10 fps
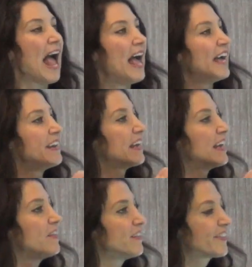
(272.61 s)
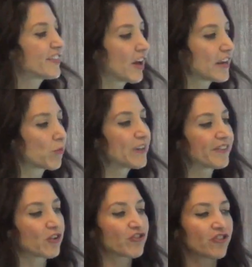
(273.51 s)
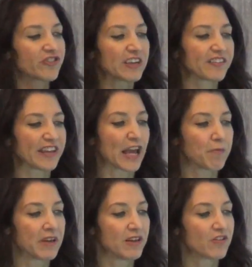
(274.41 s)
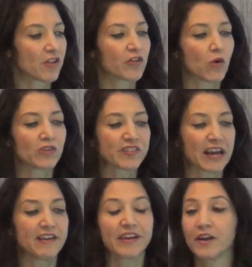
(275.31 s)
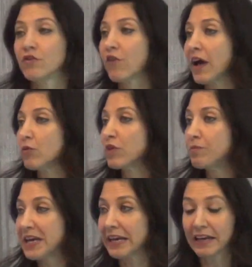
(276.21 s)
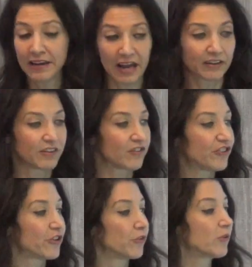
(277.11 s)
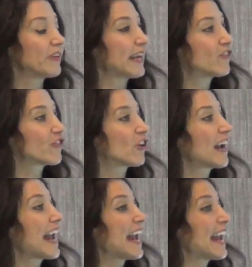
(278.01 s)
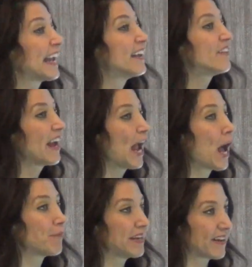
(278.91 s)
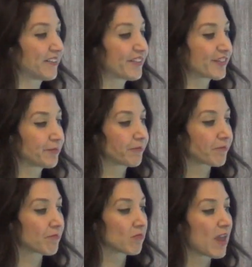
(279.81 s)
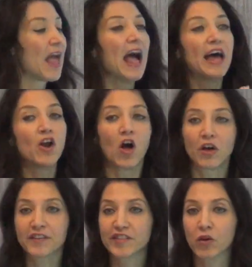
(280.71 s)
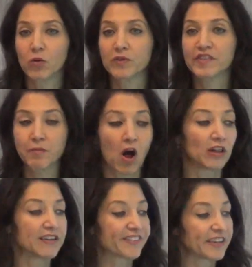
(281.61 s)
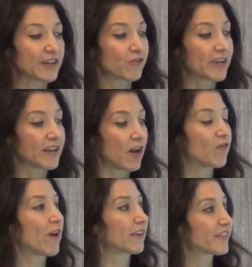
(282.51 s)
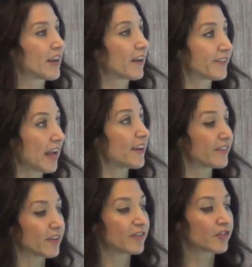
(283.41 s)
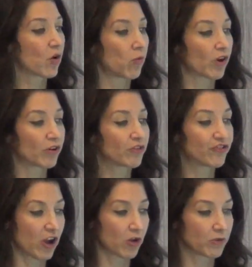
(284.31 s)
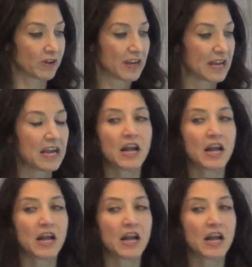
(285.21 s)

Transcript: And in this study, researchers examined those that identified with being connected to nature and happiness. And also, small and significant effect sizes were shown.